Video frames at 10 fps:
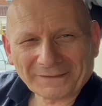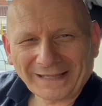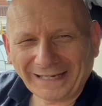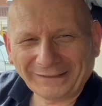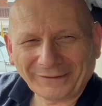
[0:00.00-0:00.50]

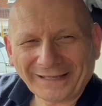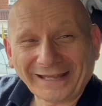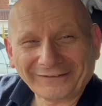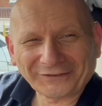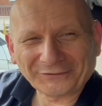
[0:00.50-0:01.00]
Anyway,
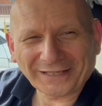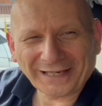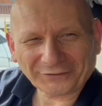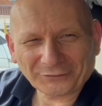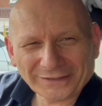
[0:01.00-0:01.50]
until the
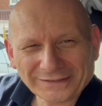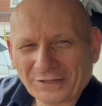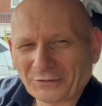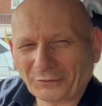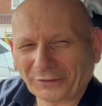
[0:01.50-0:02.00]
next one,
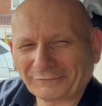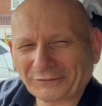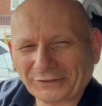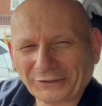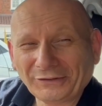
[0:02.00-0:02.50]
whatever you
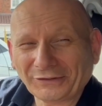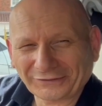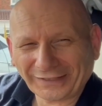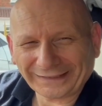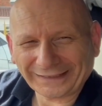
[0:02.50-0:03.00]
do,
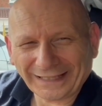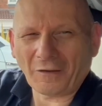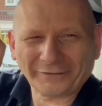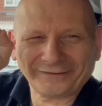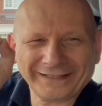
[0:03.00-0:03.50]
take care. I'll be
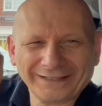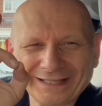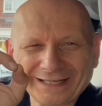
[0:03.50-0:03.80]
seeing you.